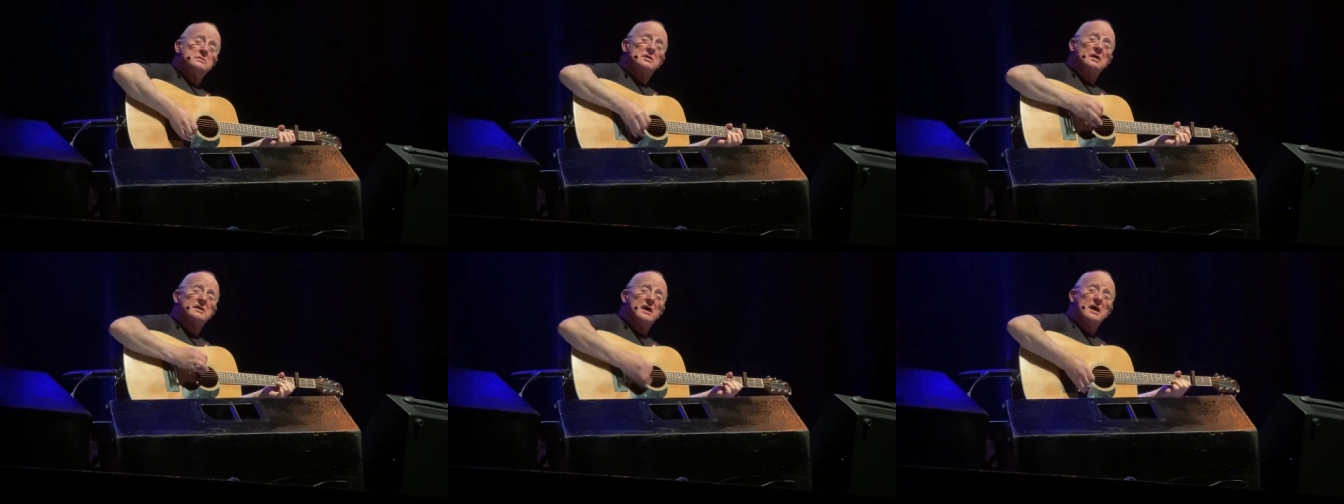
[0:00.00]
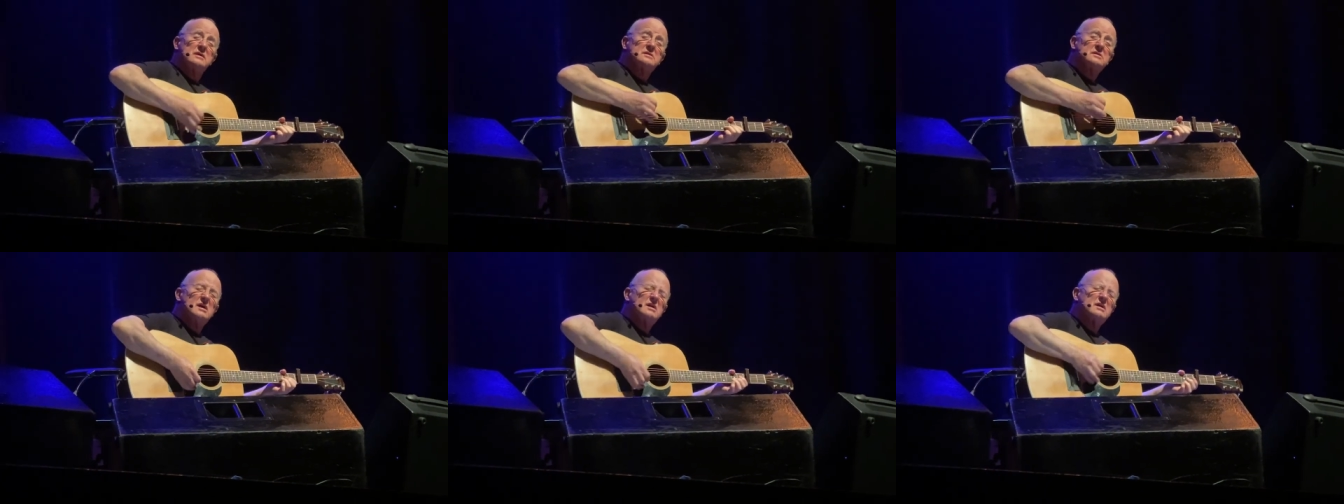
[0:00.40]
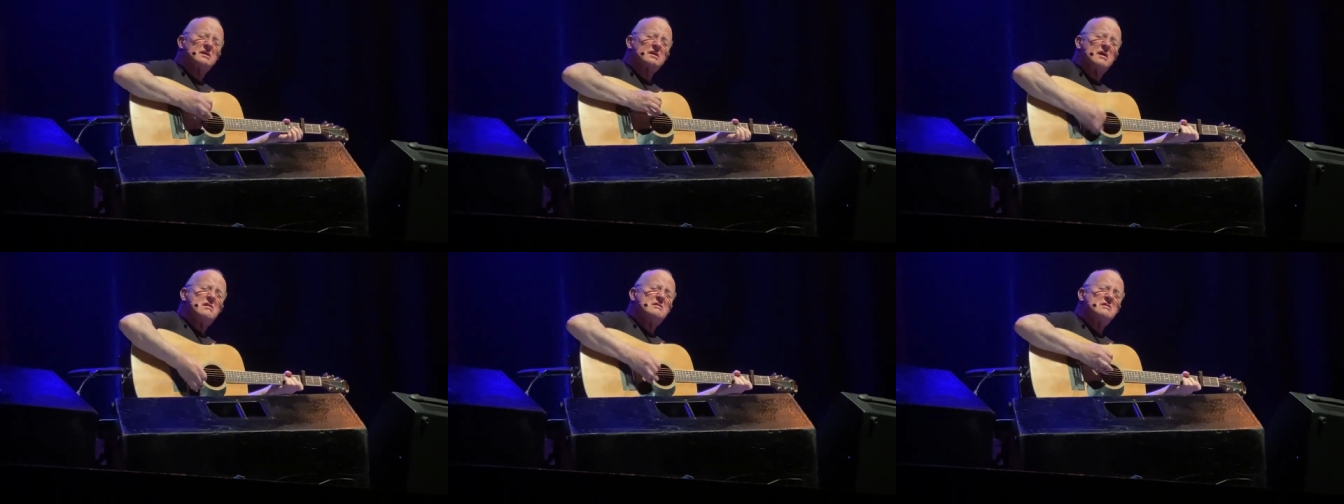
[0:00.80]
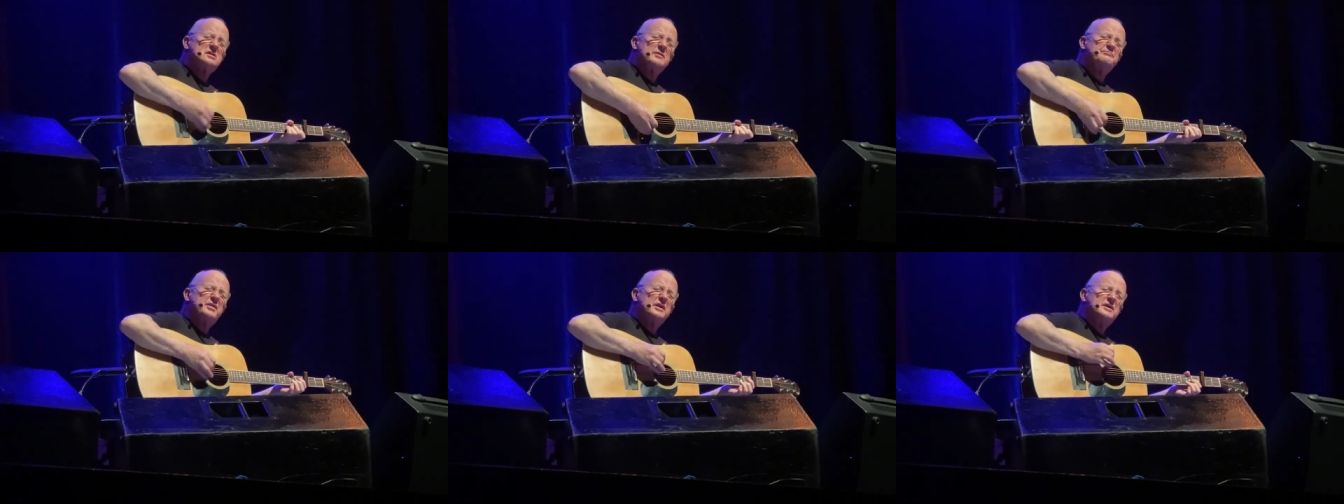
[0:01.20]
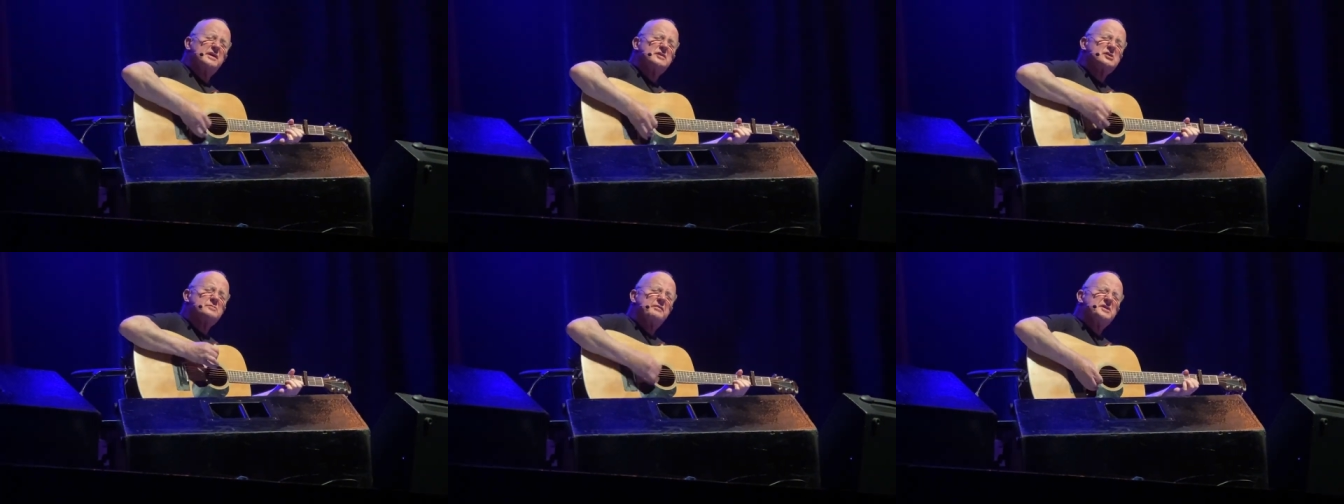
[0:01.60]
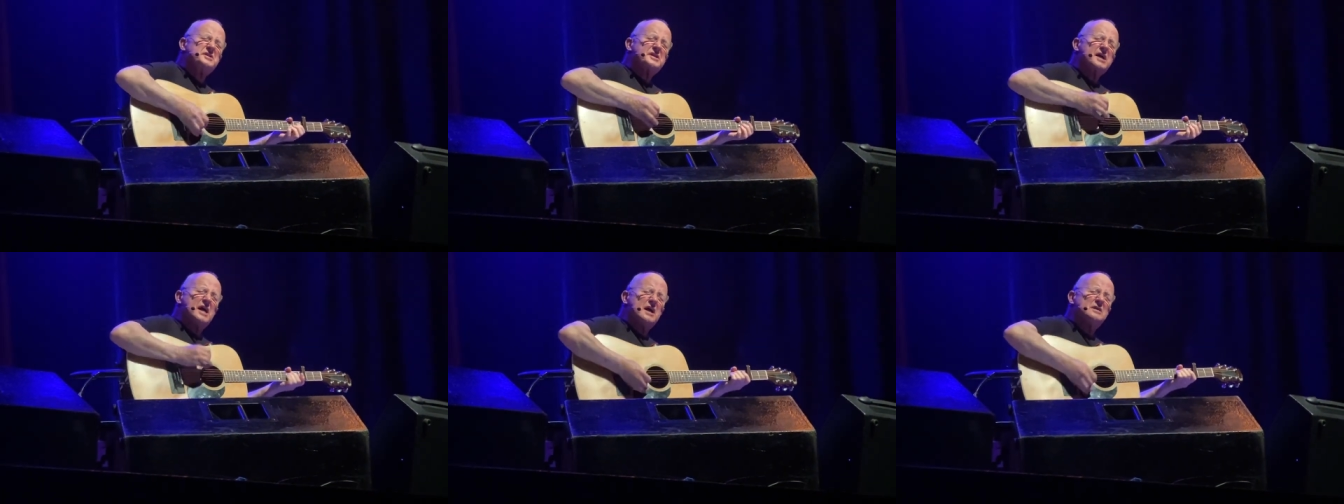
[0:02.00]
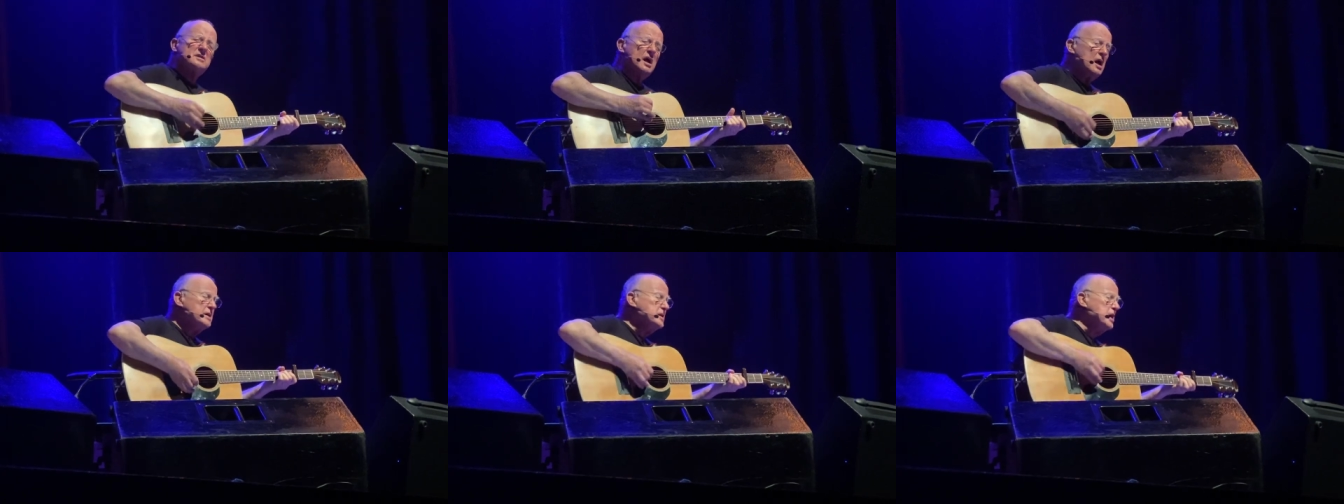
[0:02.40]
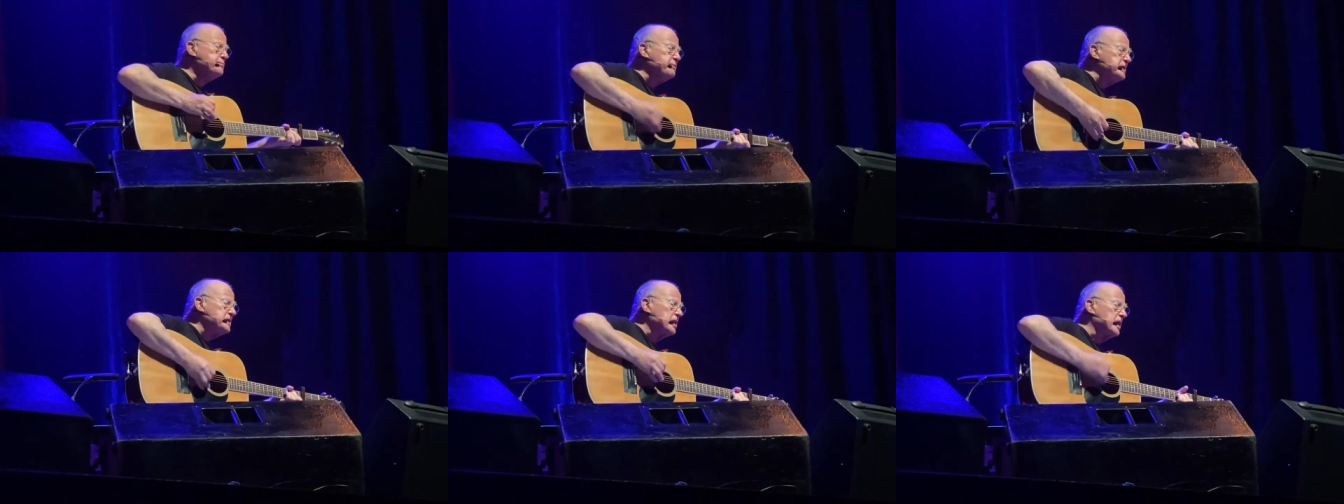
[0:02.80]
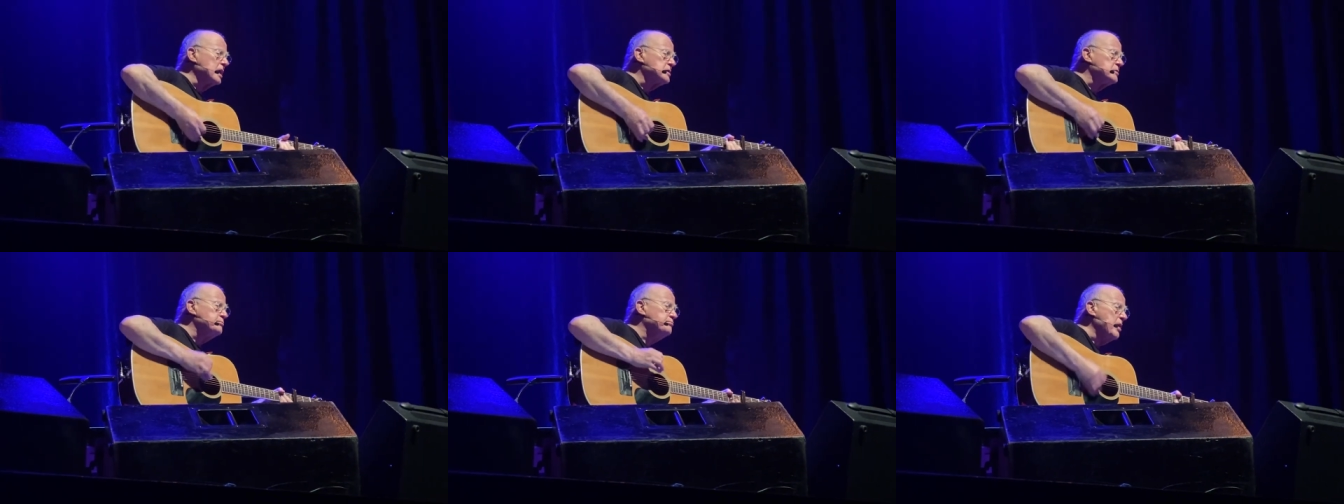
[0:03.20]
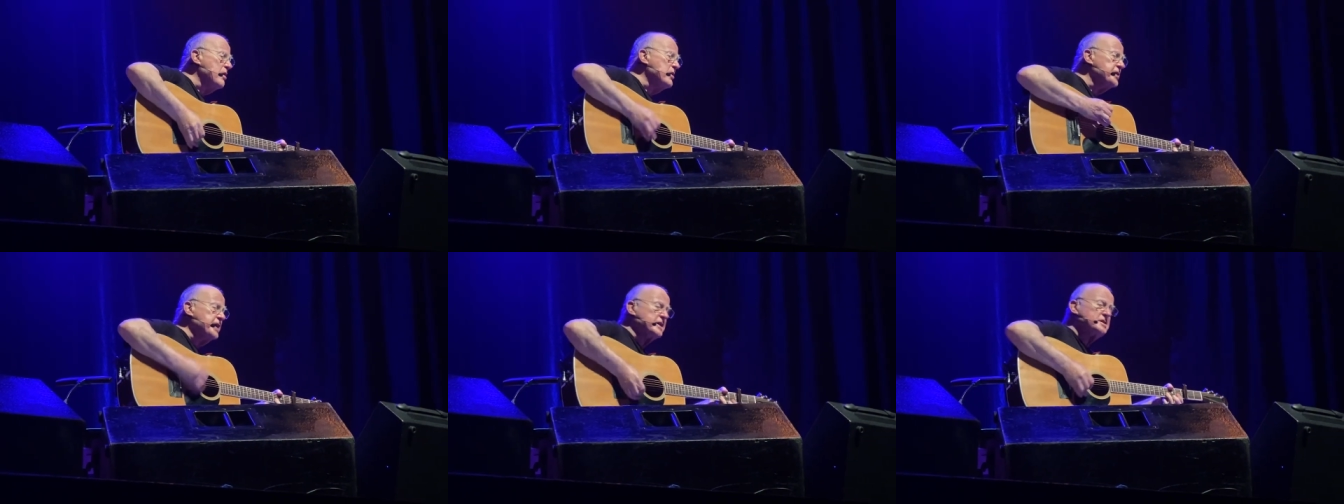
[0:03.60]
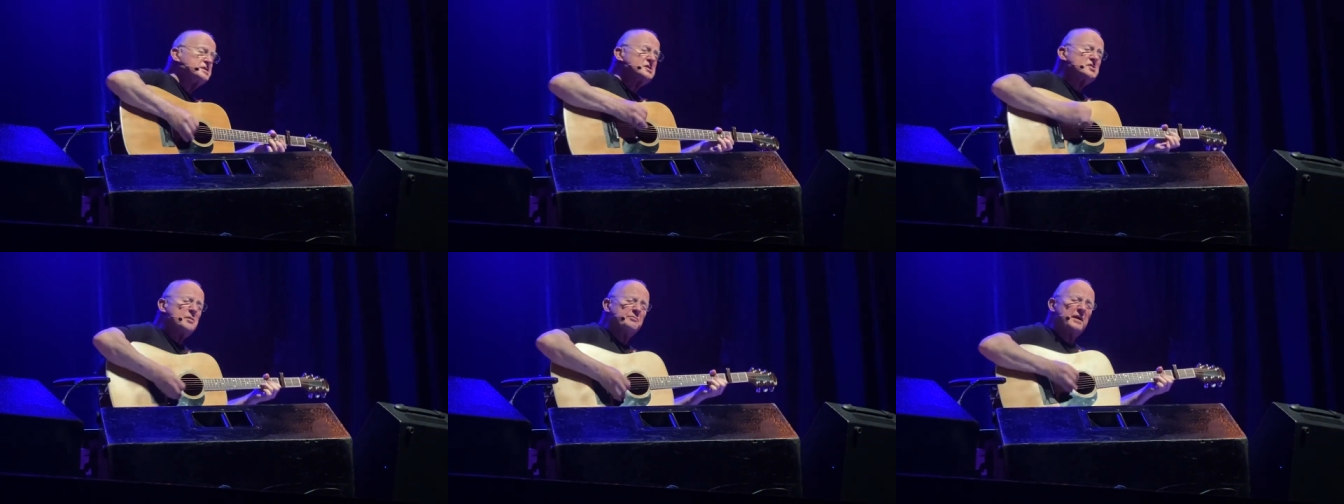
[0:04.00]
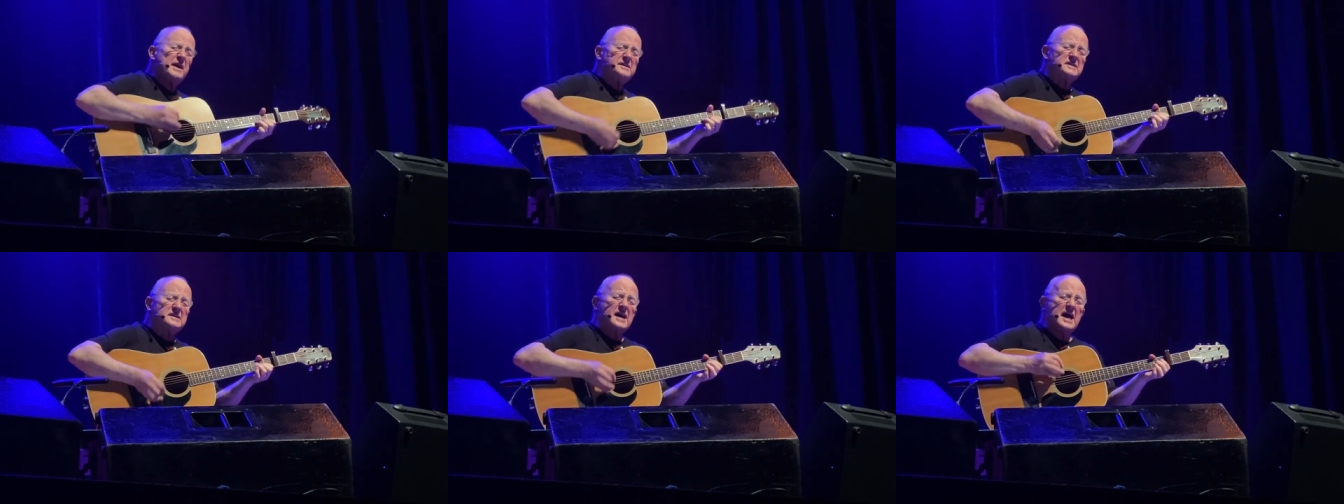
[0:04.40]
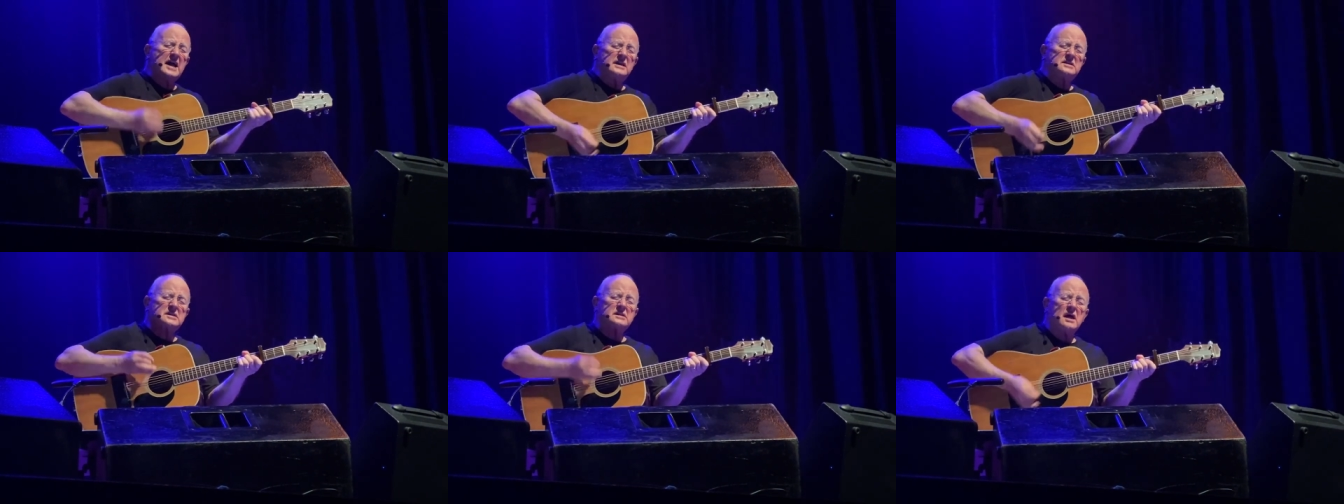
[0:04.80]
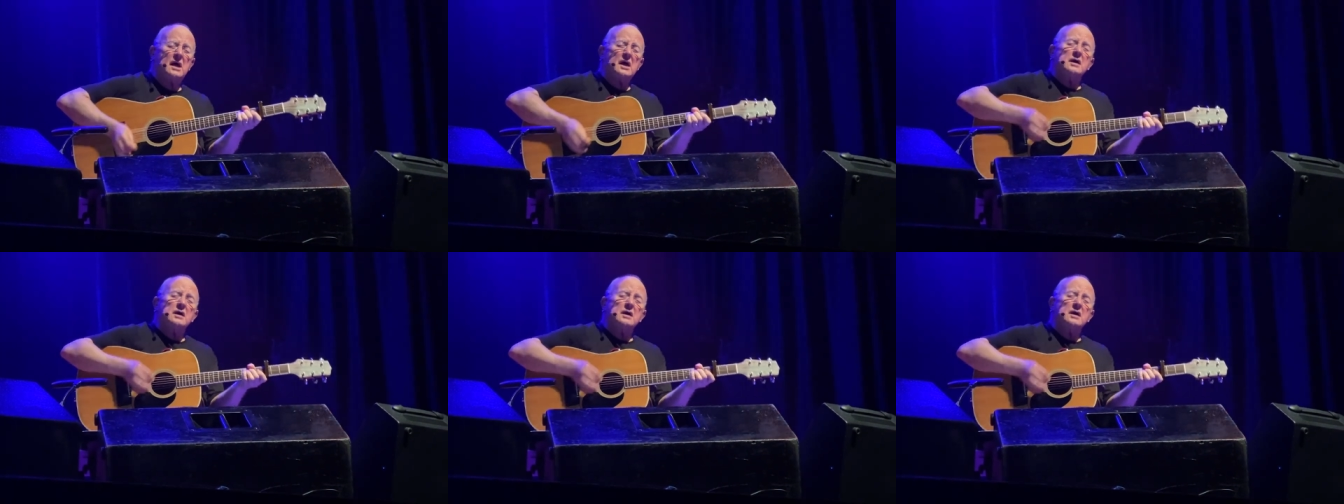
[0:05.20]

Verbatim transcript: You can't stay here, the policeman said. You better get born in someplace else.